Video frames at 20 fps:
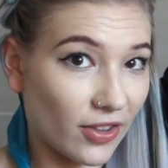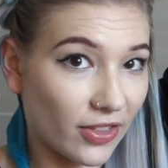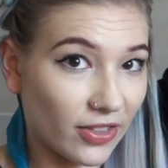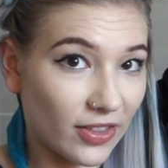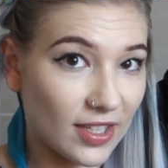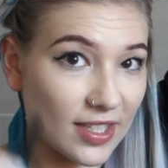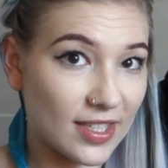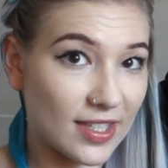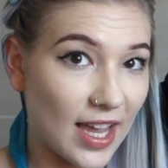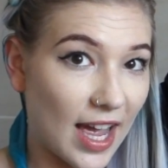on
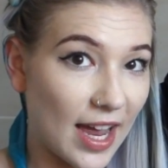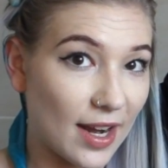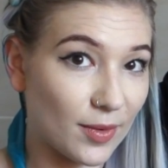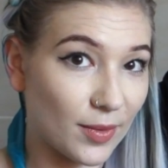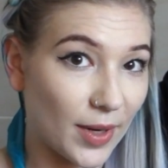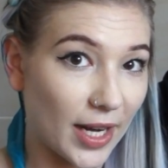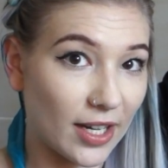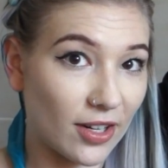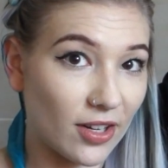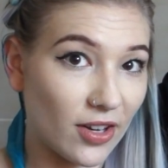the side
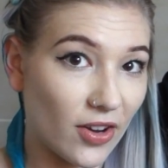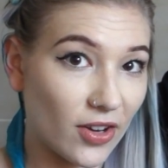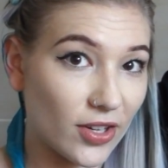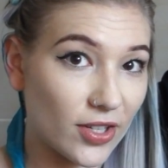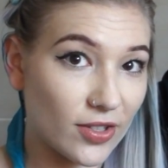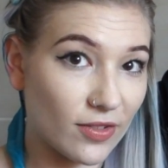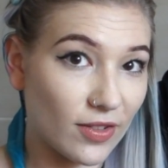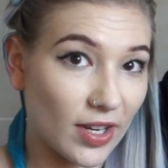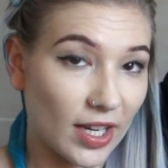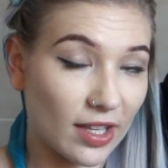we're not
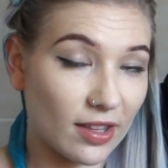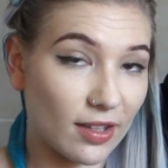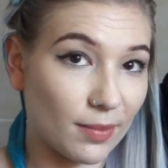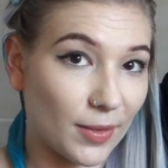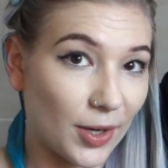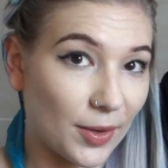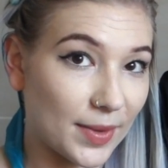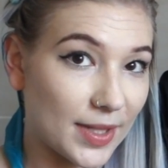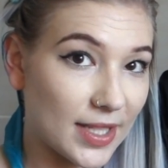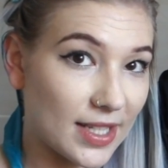doing at the
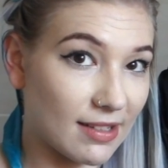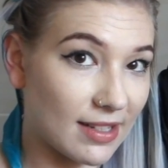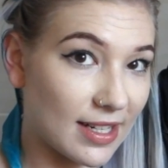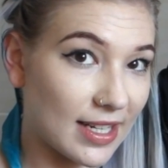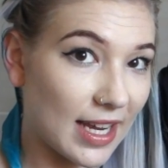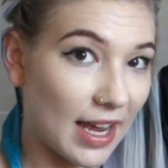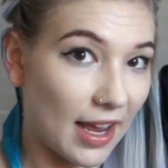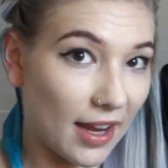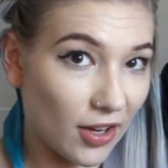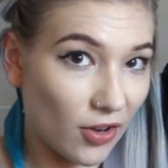moment doesn't
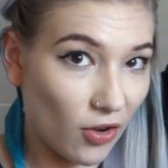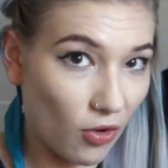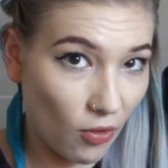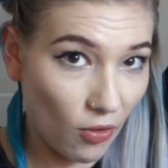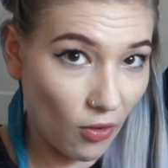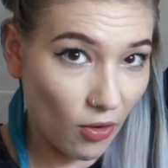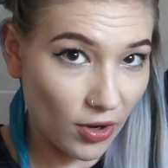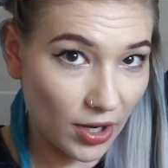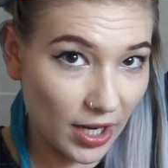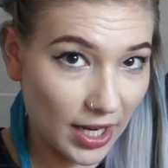get
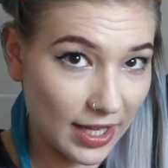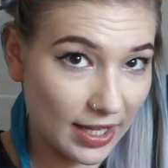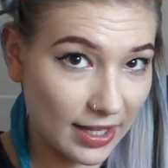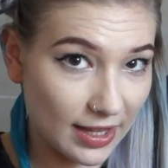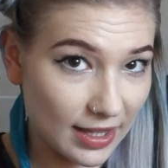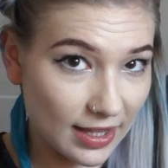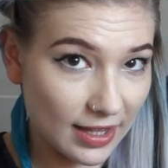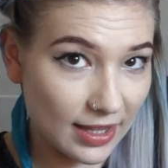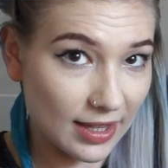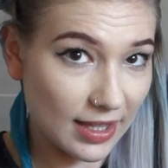caught
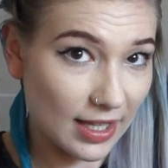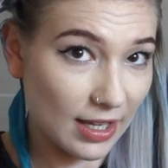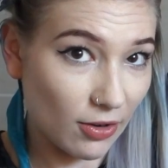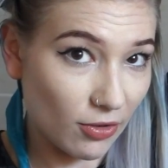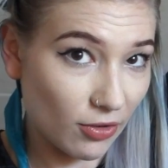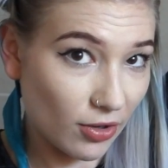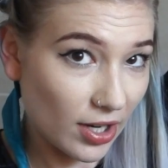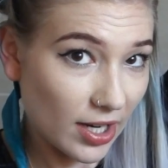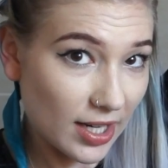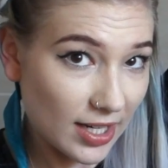in the
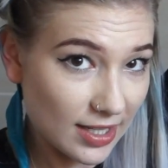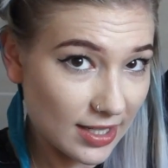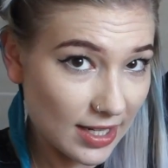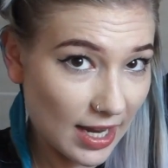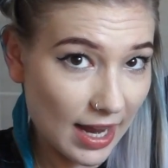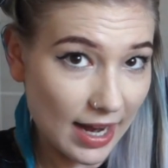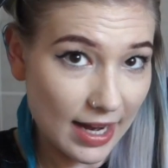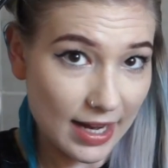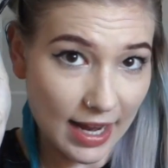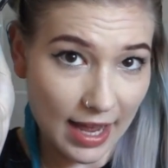already
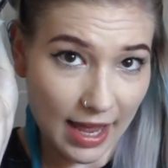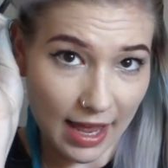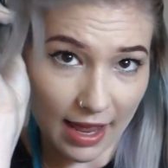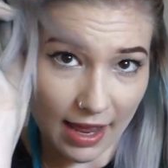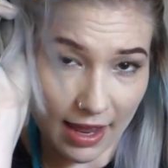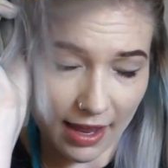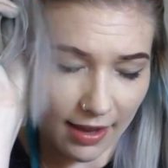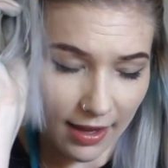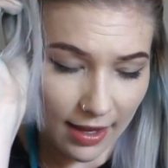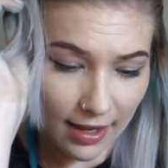dyed
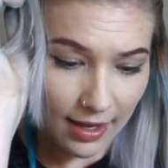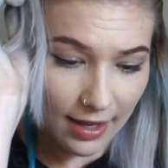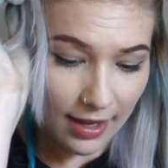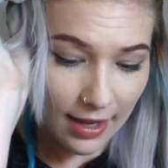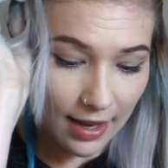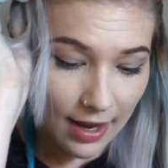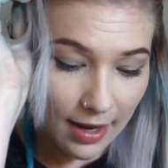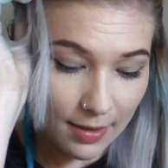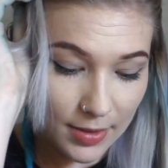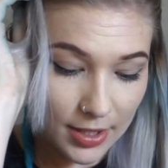hair,
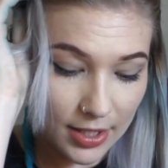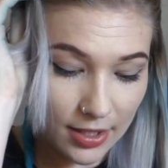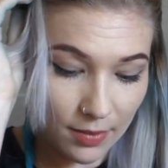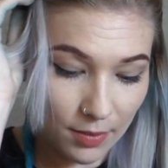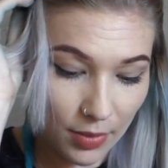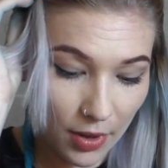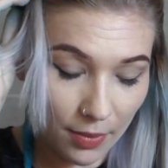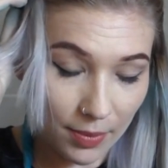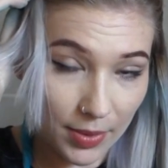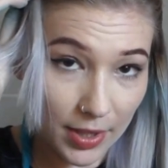I'm just
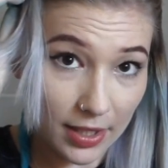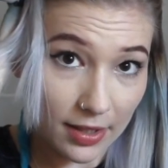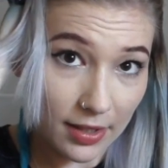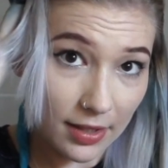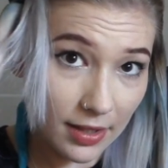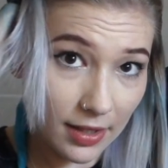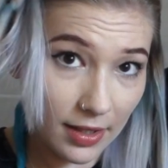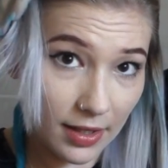gonna pop it,